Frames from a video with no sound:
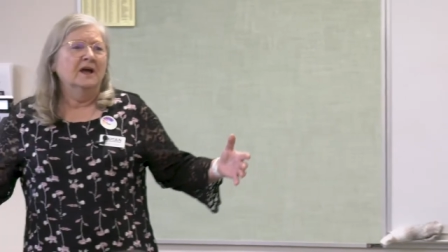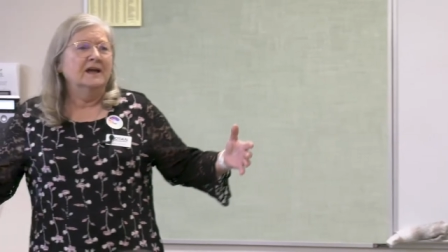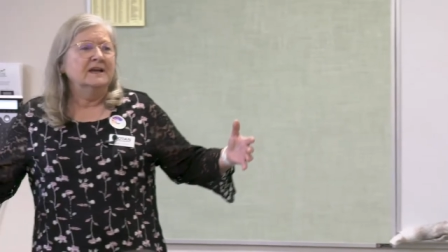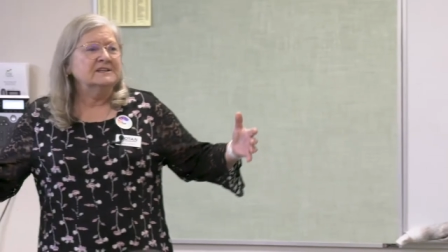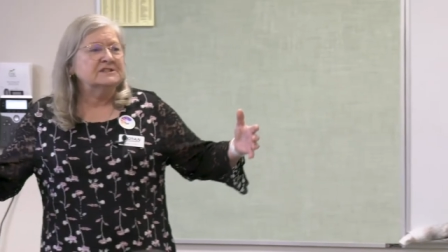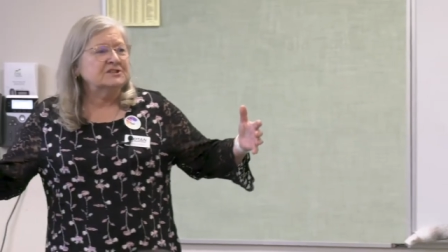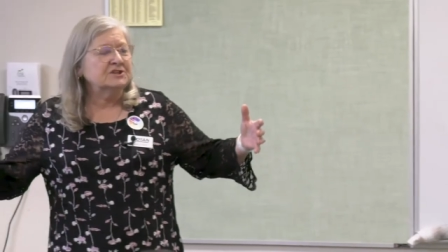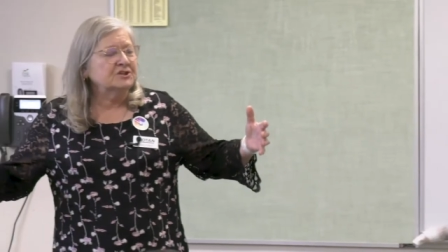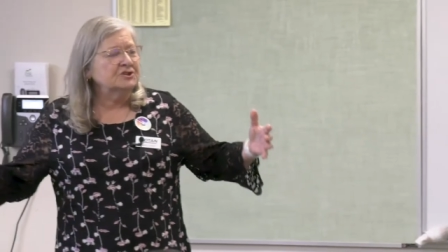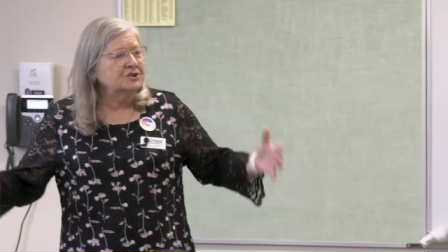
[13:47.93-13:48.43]

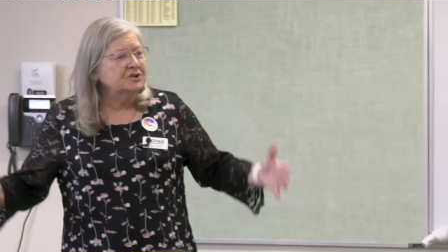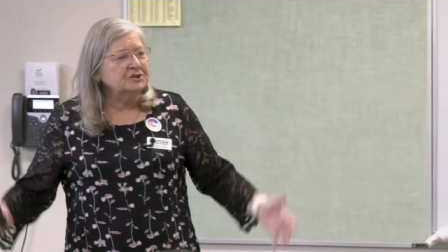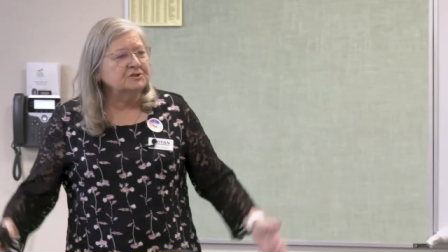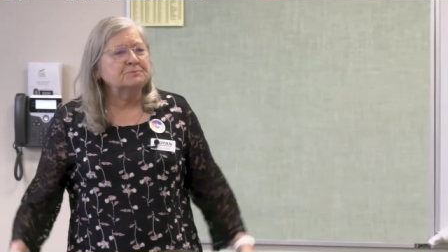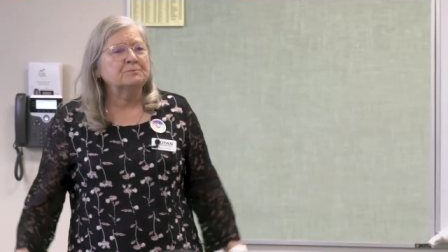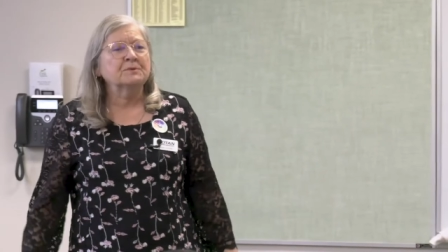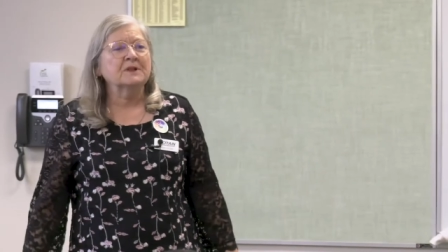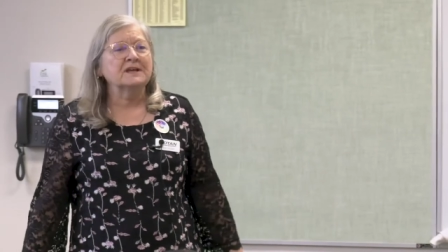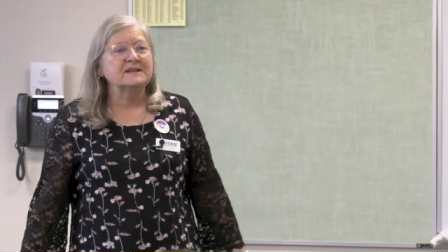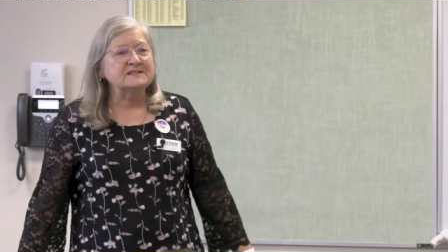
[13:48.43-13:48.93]
It's a
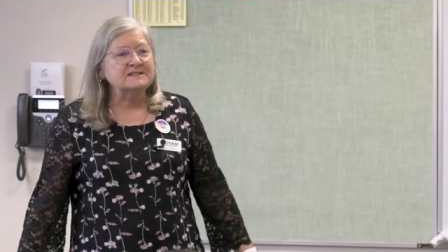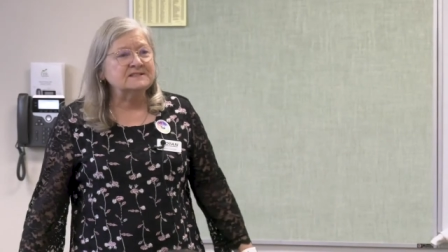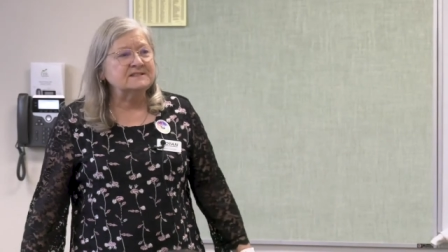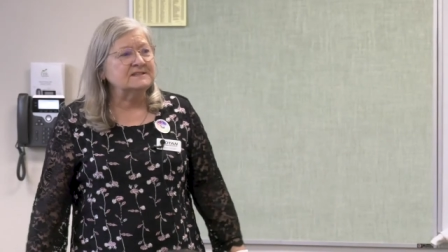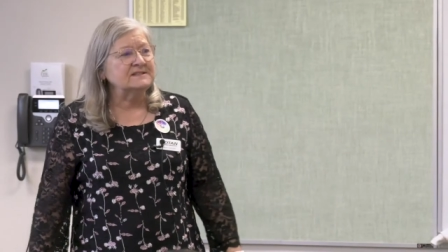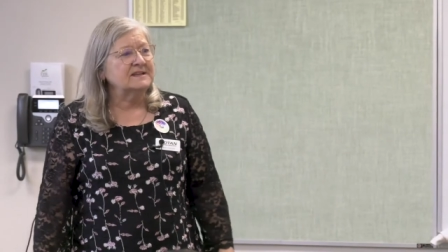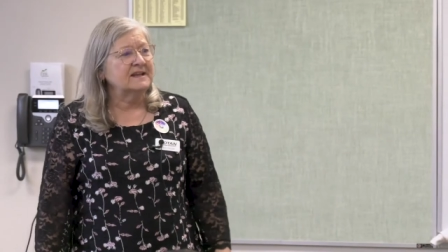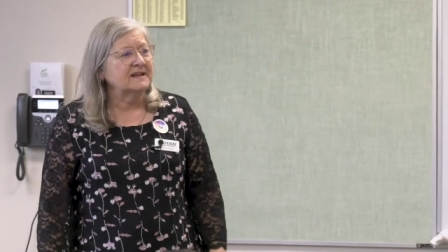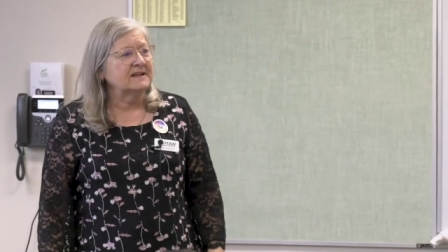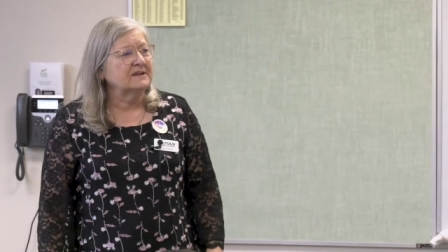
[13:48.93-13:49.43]
good place
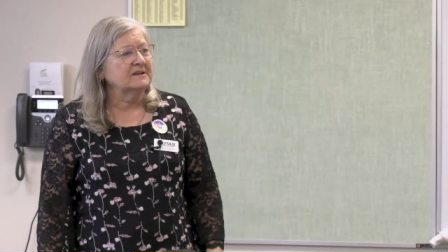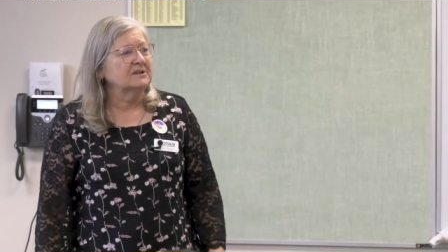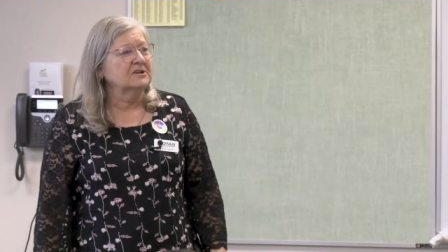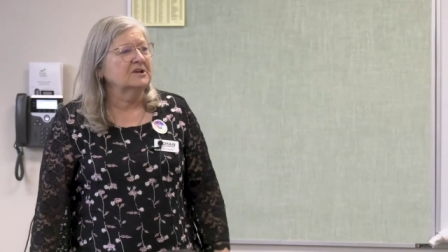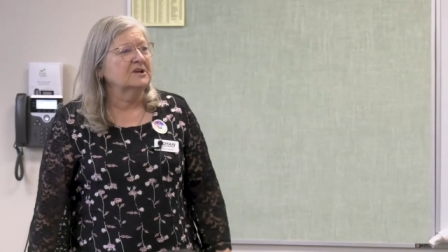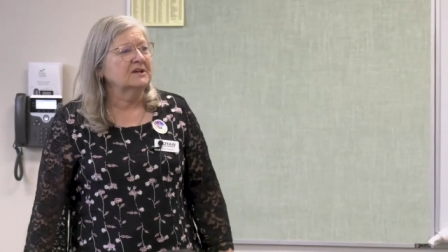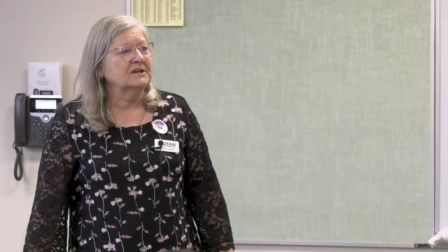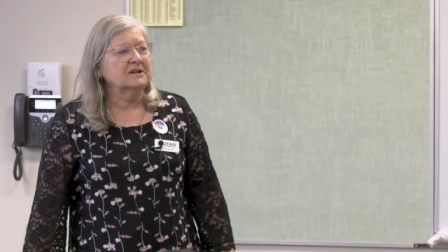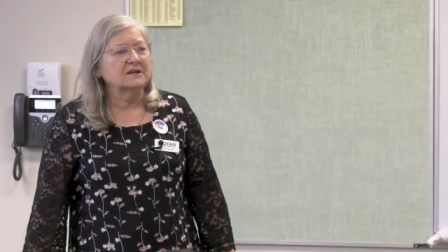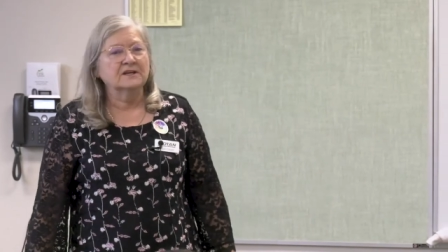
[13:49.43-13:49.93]
to take a
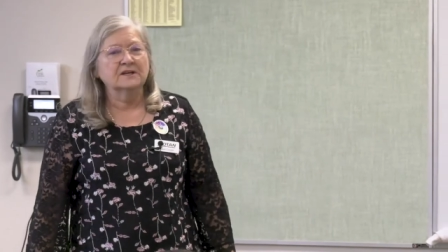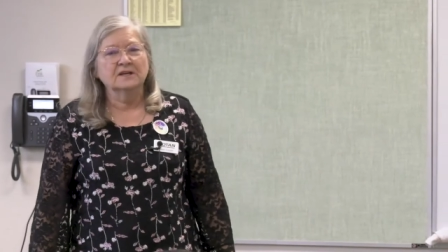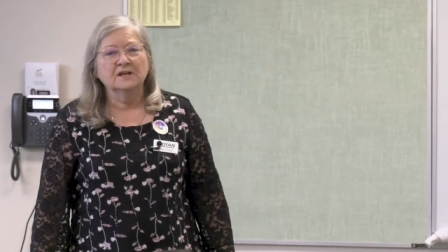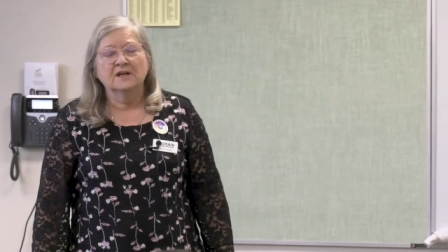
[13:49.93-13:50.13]
look.